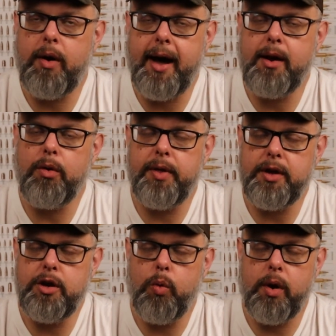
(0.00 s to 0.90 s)
I don't
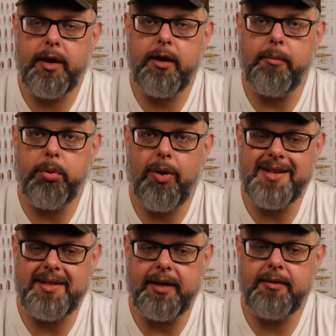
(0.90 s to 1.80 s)
think you want to
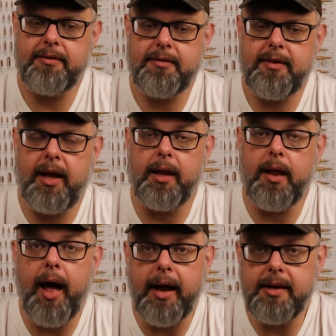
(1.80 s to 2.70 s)
compress it a
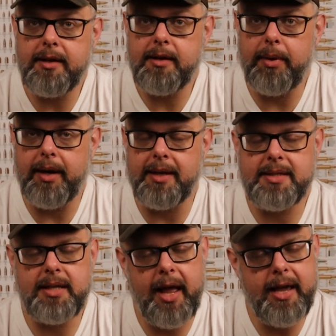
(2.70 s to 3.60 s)
lot, but a
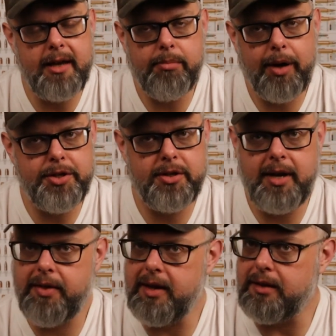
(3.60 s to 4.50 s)
slight compression
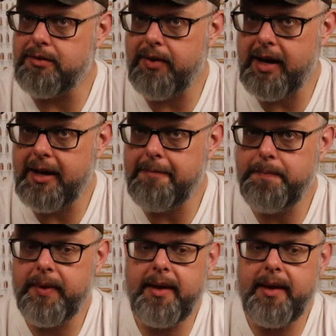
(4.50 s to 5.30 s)
I think is fine.